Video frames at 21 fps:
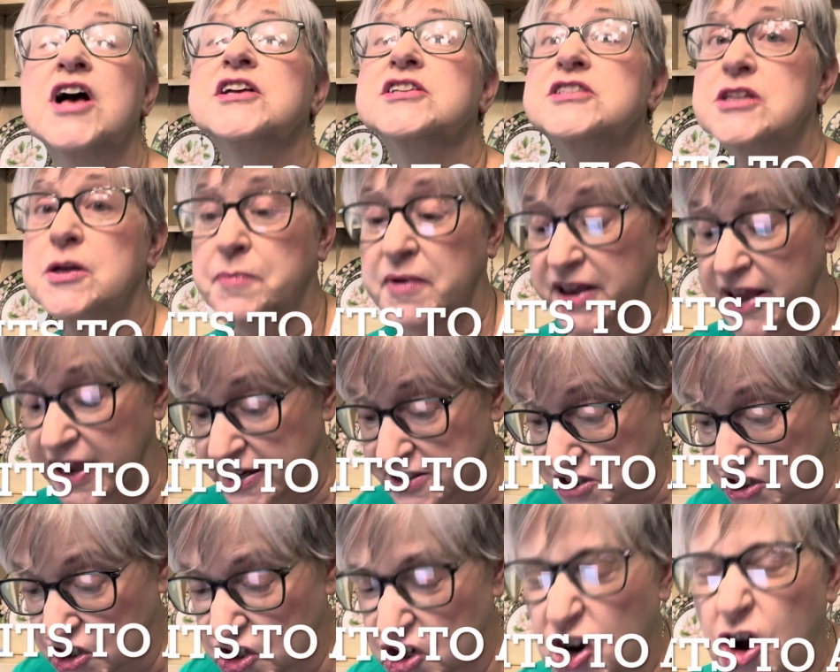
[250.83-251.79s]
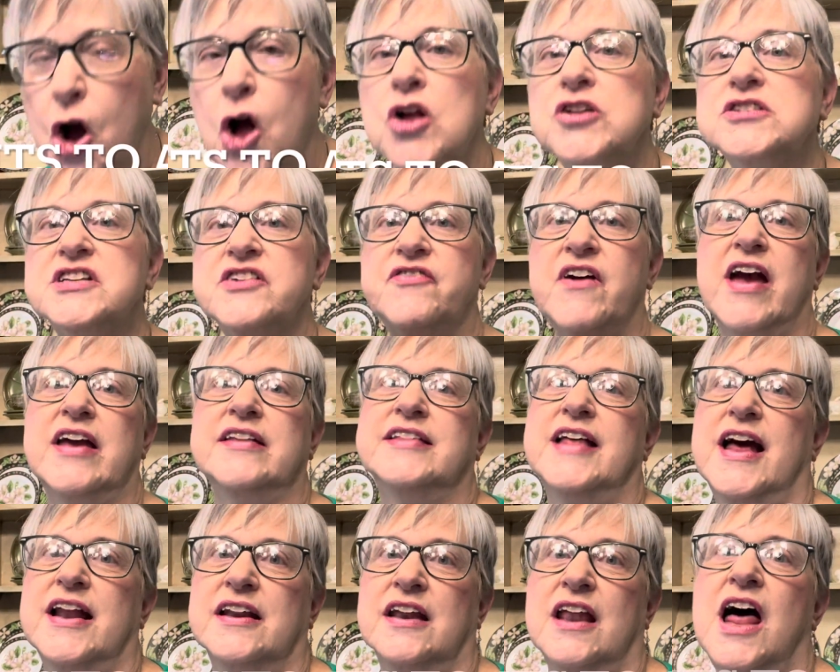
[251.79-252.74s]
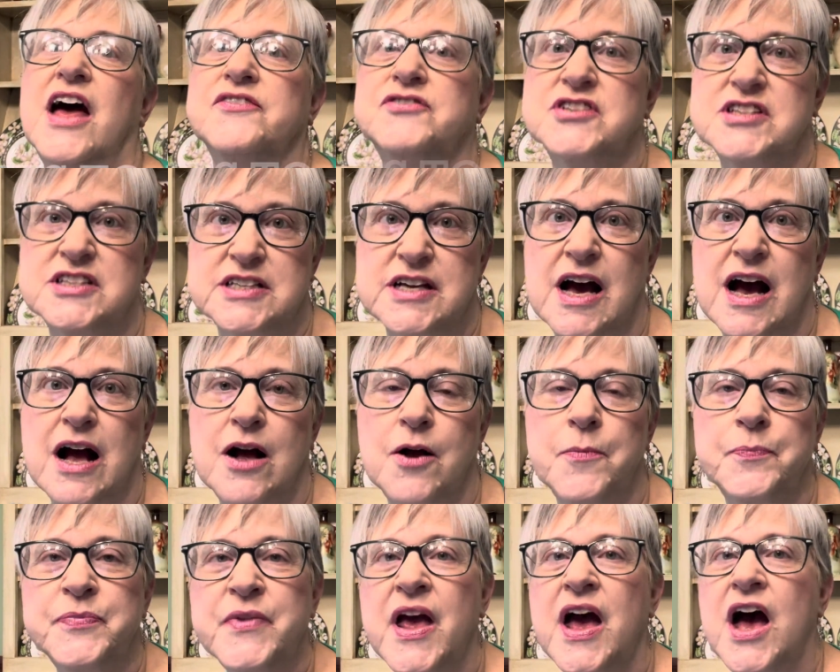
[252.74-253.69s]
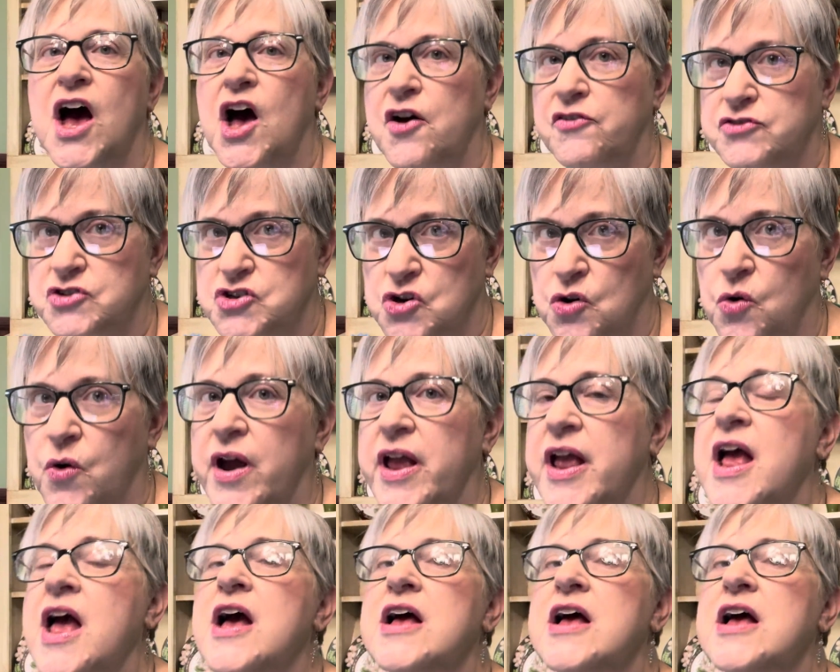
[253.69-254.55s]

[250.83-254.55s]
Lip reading: to begin to cultivate that lifestyle of joy.